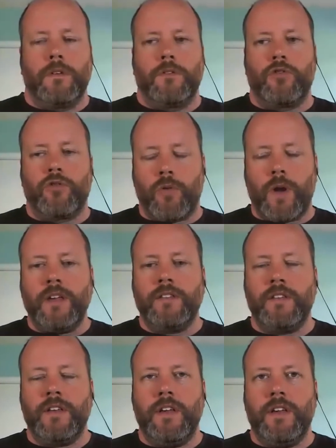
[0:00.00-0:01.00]

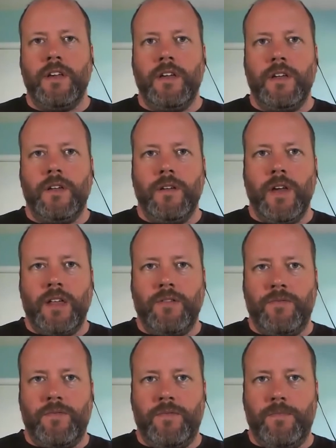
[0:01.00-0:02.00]
crazy
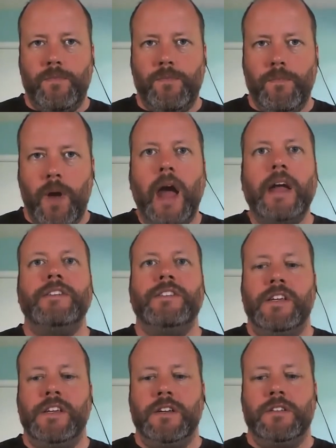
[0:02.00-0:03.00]

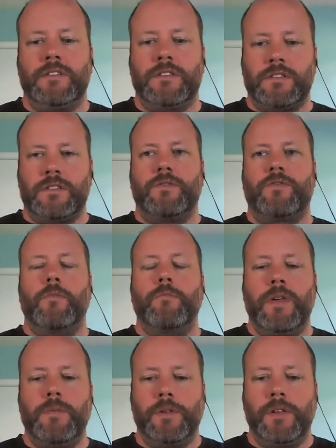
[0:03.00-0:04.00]
ideas from
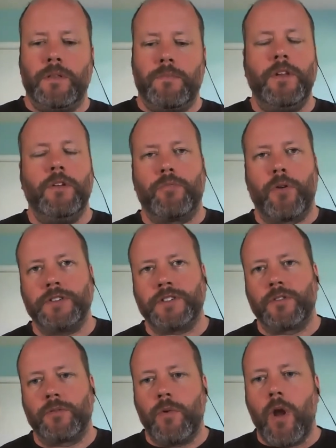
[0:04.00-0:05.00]
people in,
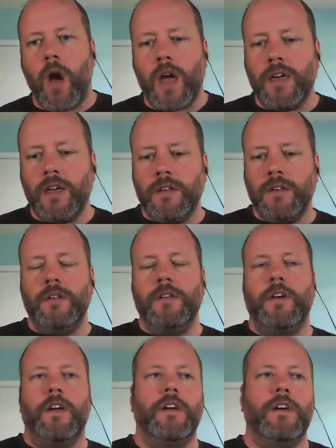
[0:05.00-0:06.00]
Project
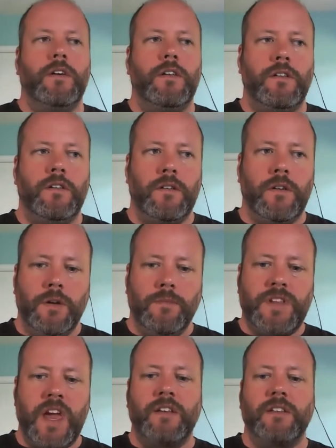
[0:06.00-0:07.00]
Orion and
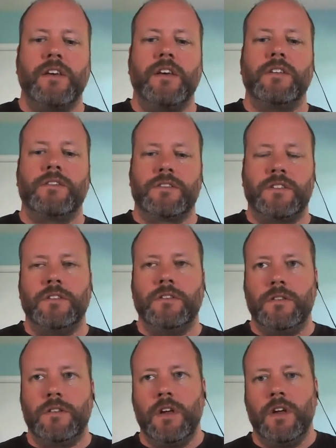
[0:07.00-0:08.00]
Daedalus
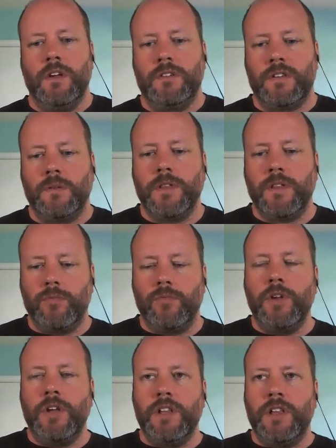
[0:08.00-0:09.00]
and some of the
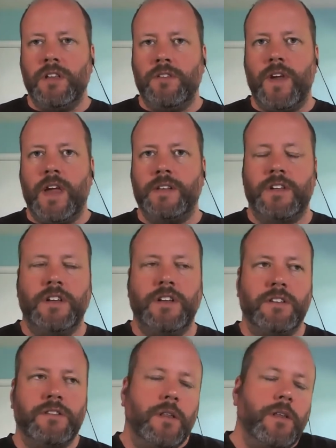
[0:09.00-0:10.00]
really advanced
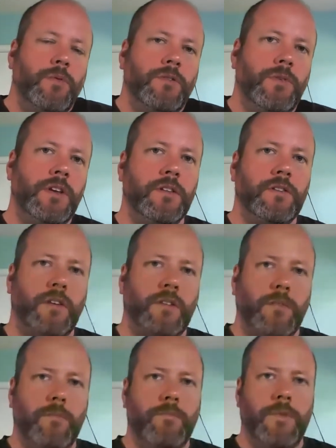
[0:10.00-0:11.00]
ideas. Like we did like
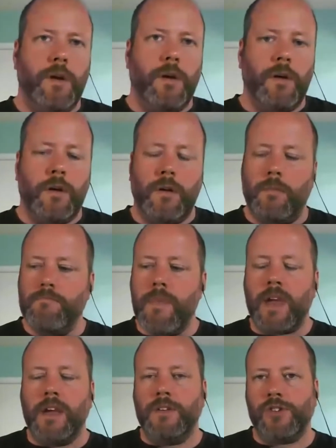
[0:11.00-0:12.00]
the
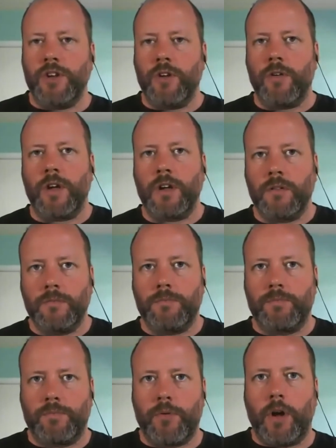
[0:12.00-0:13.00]
mega engineering
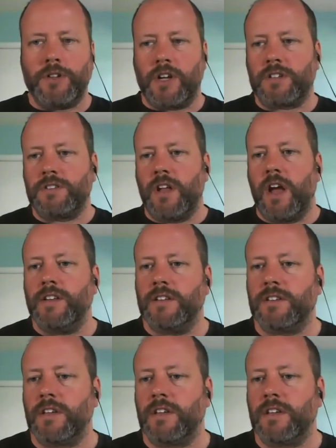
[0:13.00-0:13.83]
projects, ideas